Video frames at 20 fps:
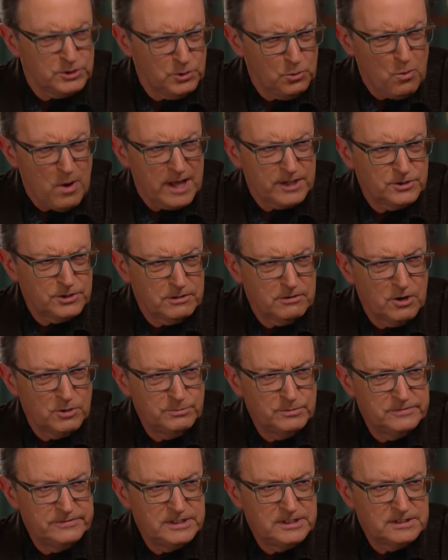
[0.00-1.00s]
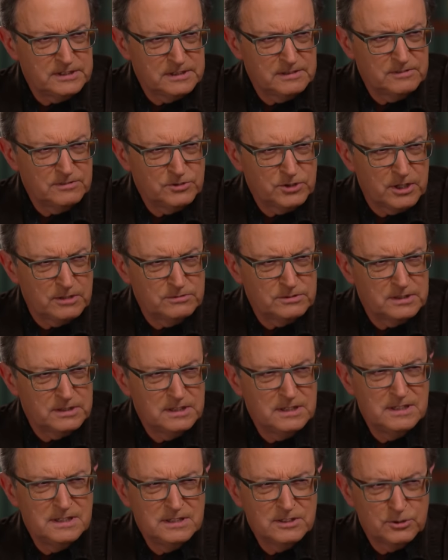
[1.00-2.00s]
Do you watch your own movies and shows? Some of
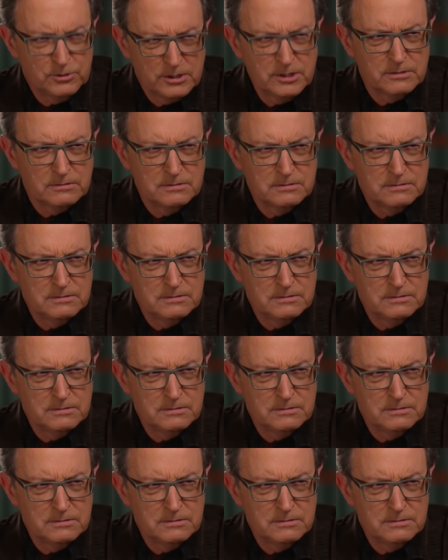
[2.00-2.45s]
them. You do?